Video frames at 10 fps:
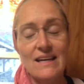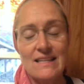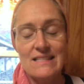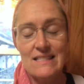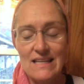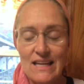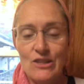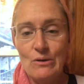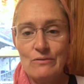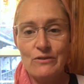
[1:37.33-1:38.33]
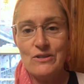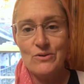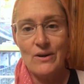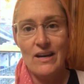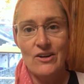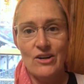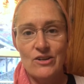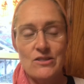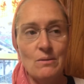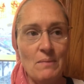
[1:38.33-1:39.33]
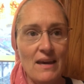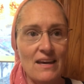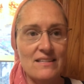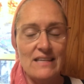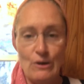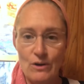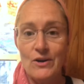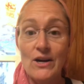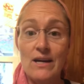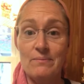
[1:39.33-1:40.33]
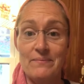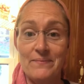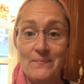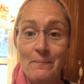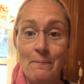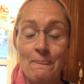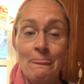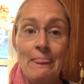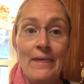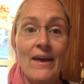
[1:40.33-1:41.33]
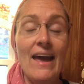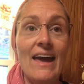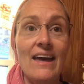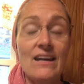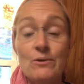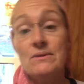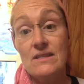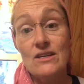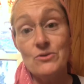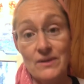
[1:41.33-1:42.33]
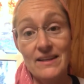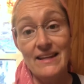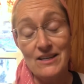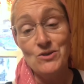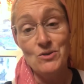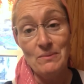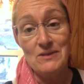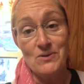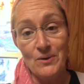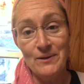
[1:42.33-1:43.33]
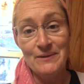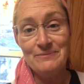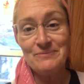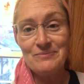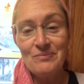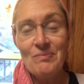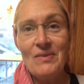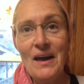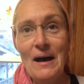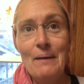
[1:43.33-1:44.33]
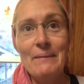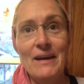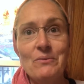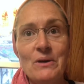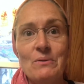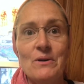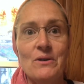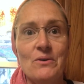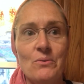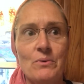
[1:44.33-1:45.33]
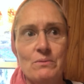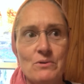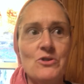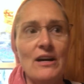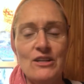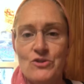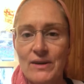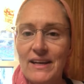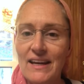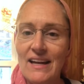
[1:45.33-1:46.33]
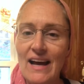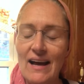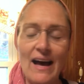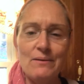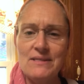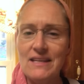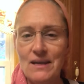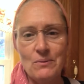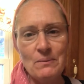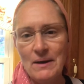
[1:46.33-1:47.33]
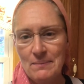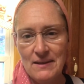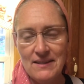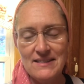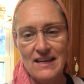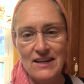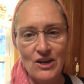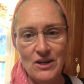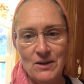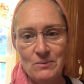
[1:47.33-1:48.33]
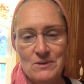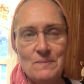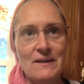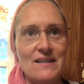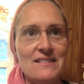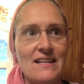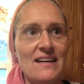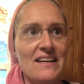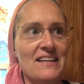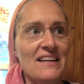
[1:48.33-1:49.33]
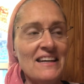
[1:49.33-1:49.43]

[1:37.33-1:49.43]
sitting in the refrigerator to make sour cream, and it was literally like 2 months old." And we were trying to drink it. I was thinking, well, maybe the date on it was because they had